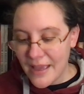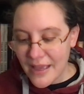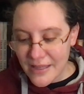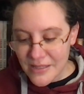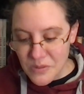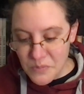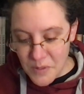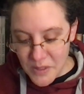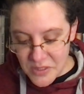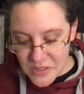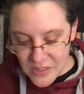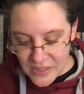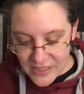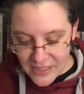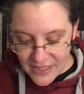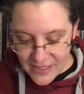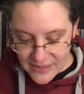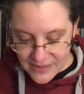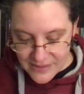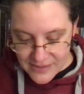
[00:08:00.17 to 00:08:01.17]

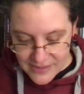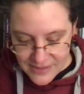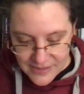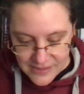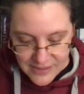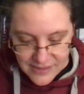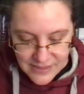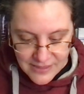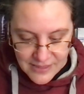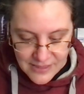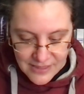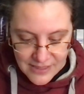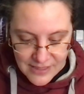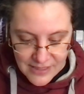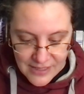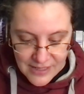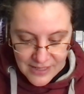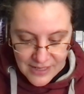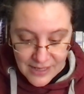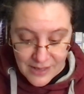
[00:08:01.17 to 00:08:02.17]
especially as
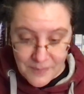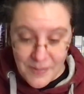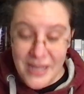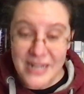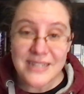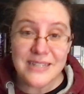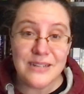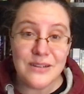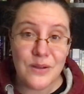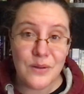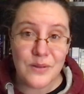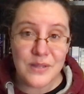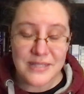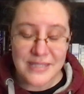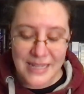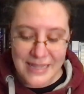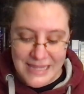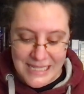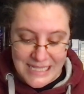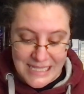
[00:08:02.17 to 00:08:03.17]
I didn't know this
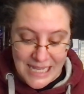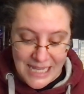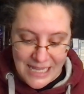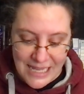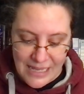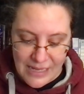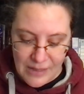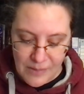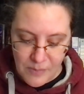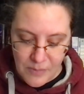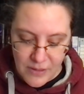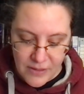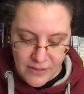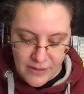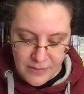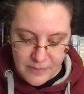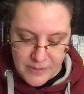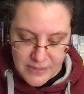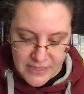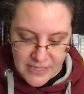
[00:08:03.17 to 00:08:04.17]
at the time that
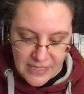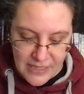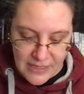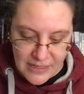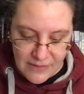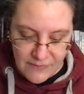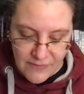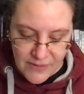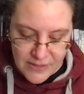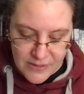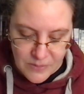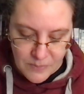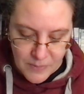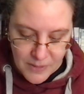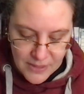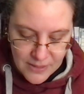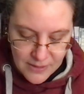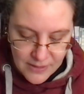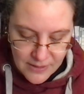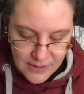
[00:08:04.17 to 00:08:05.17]
I was thinking of this,
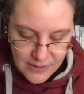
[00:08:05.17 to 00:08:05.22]
but